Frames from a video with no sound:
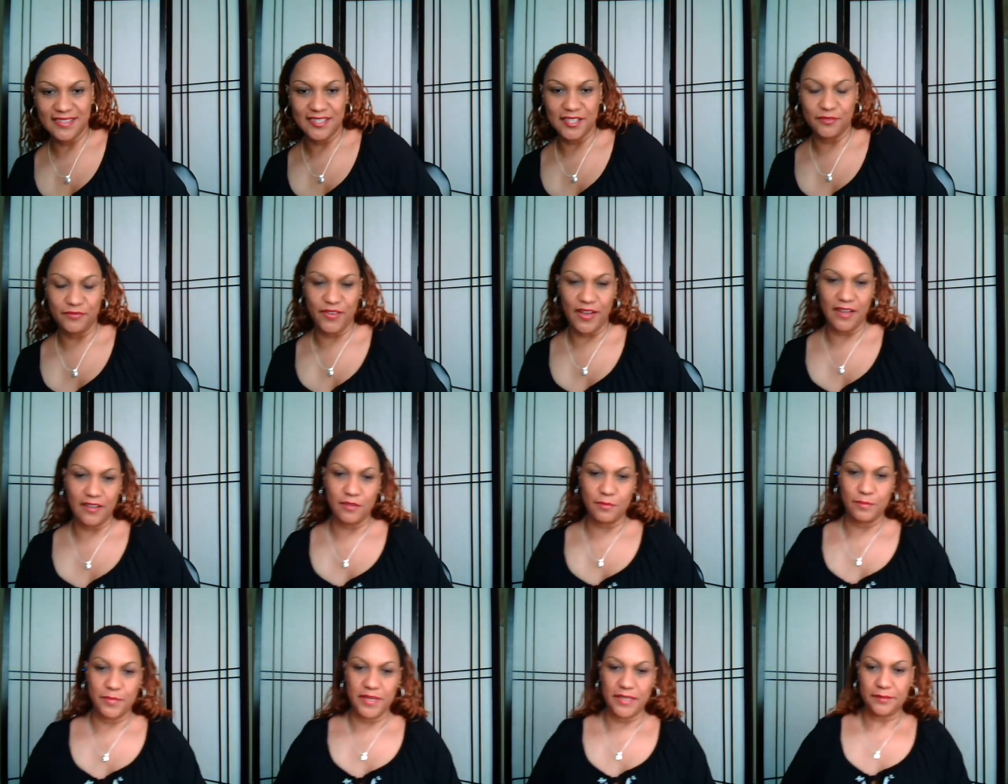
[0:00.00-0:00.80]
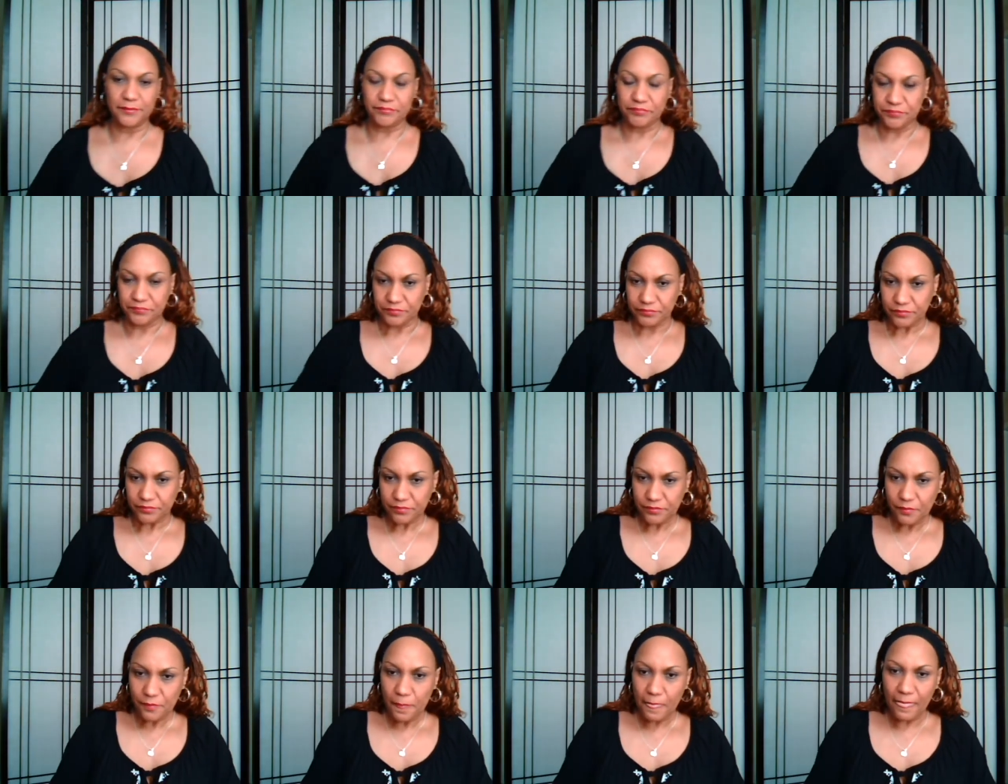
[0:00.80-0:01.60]
development.
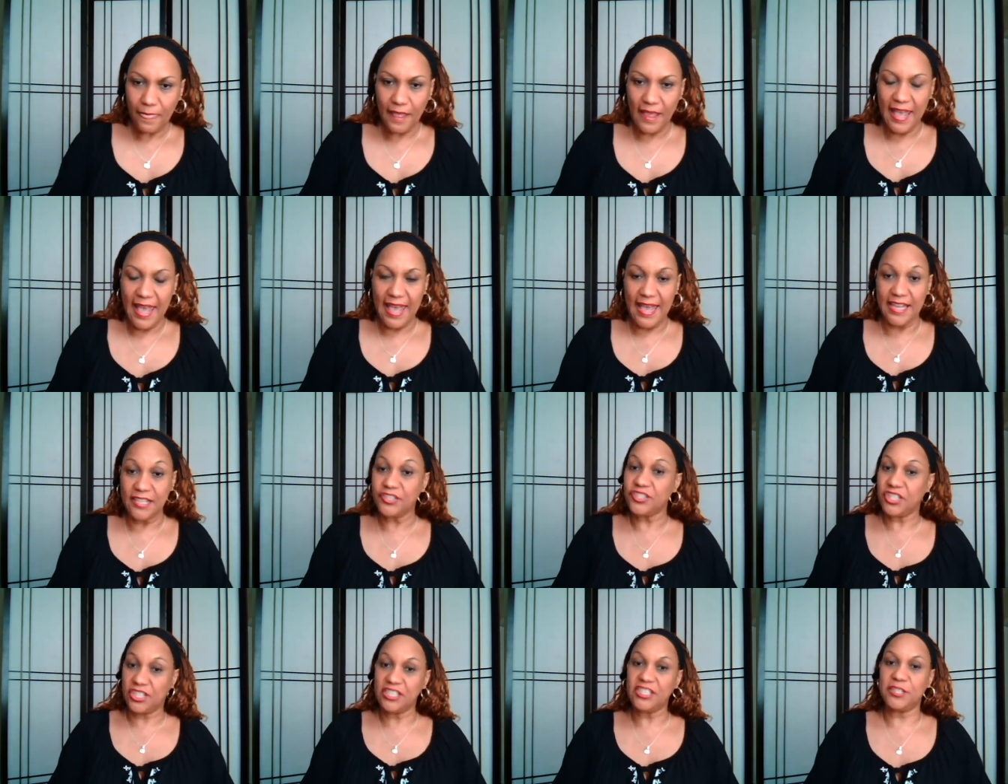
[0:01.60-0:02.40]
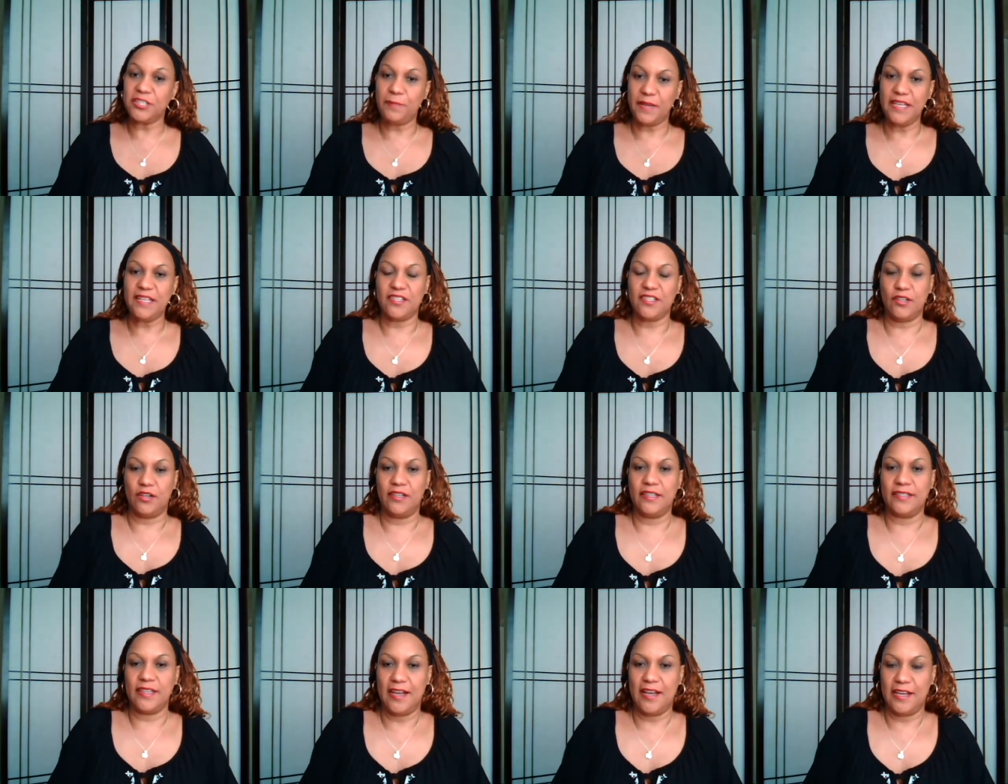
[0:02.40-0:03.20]
And she speaks
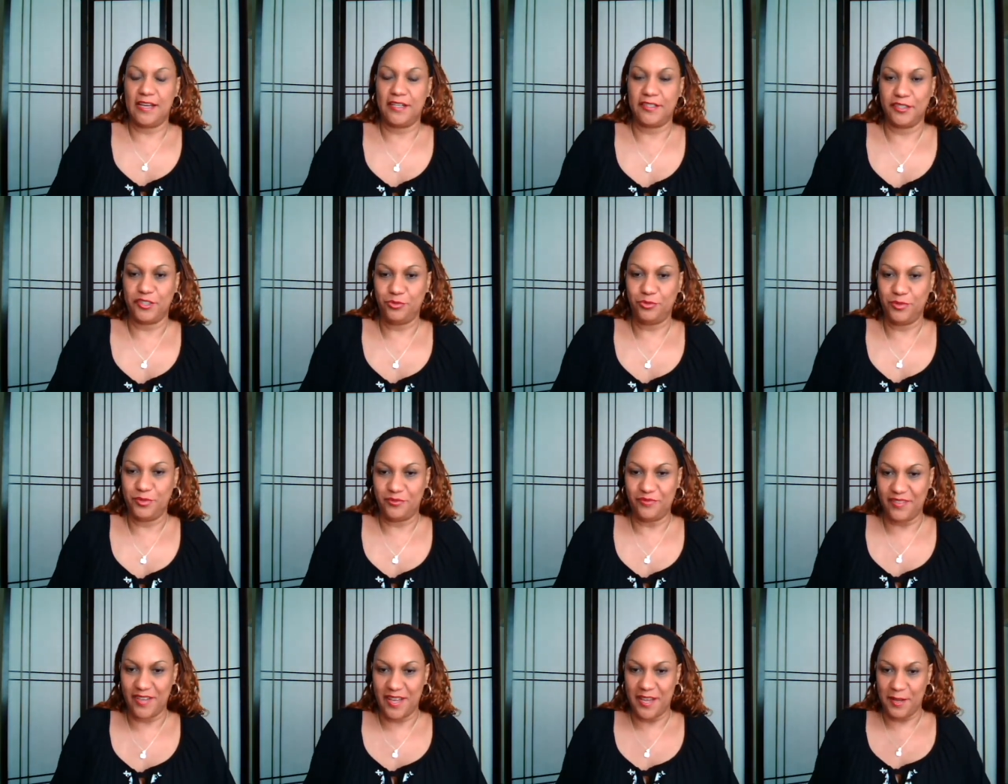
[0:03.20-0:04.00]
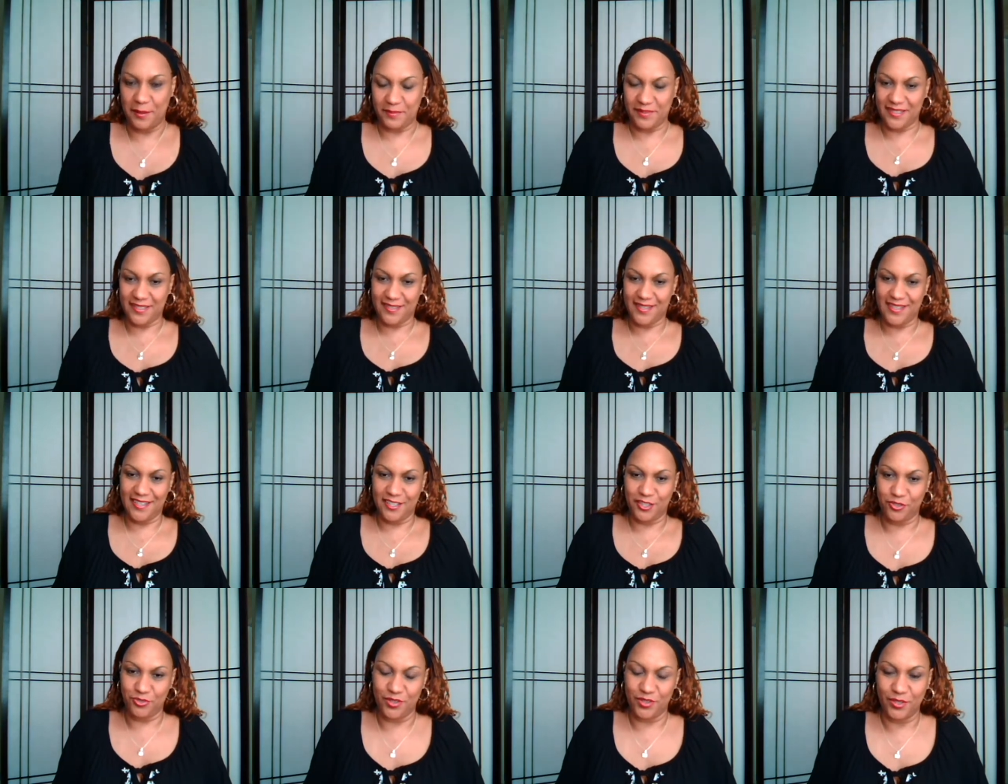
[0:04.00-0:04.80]
on twin flames at the
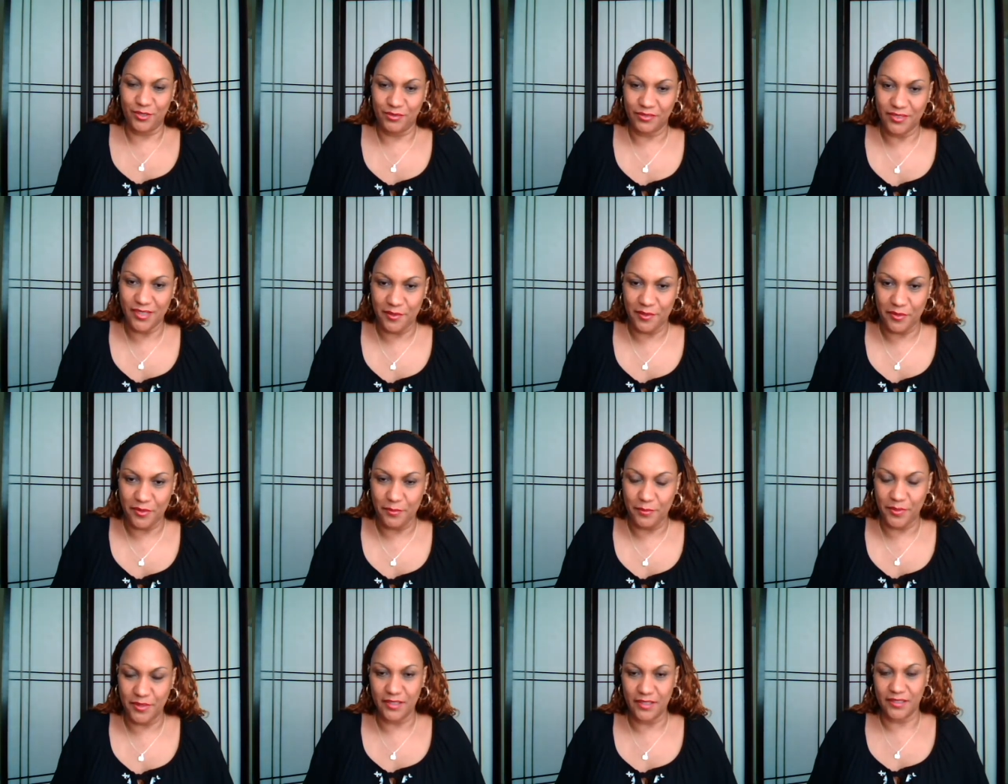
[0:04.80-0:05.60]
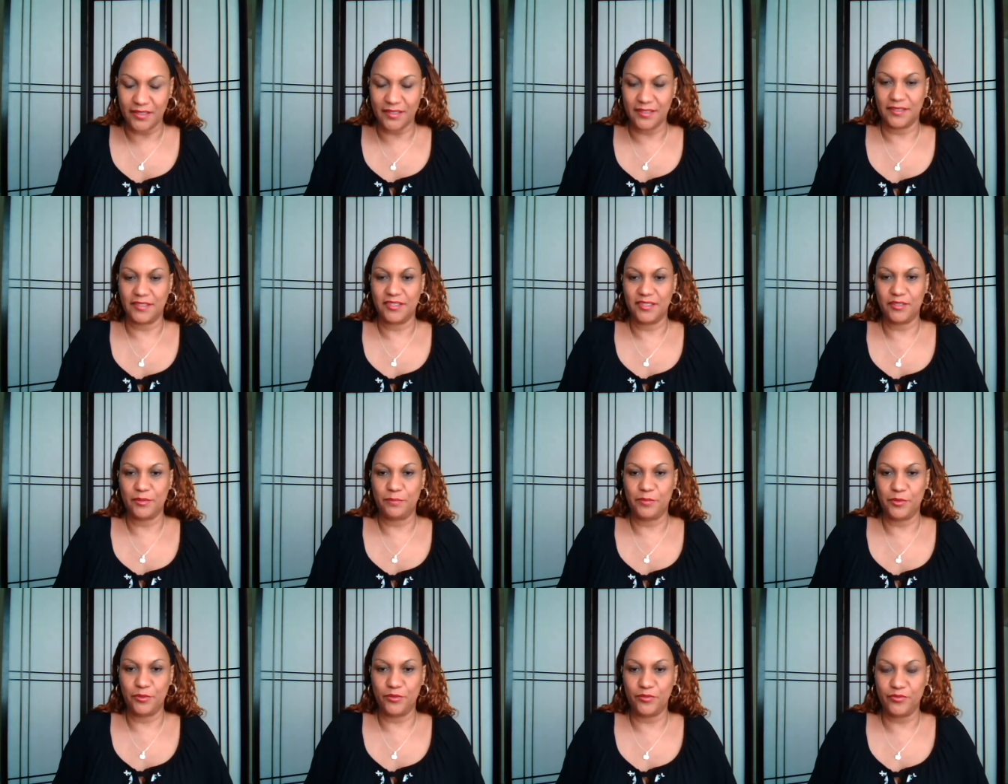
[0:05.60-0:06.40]
intro of the book. It's a
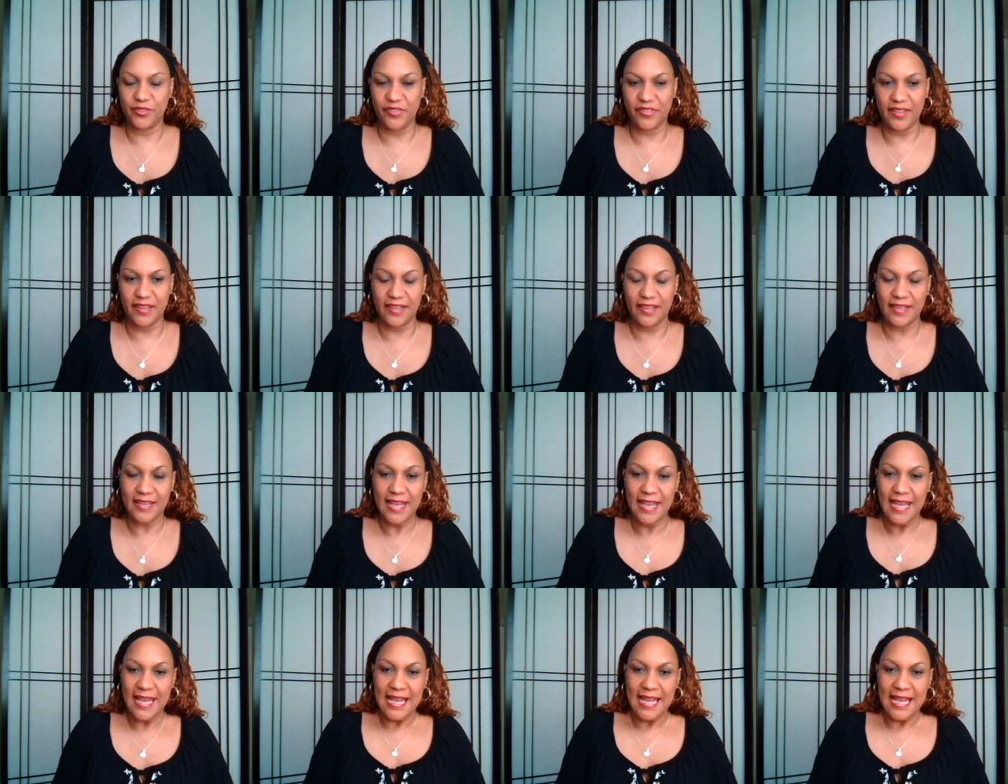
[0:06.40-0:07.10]
beautiful thing.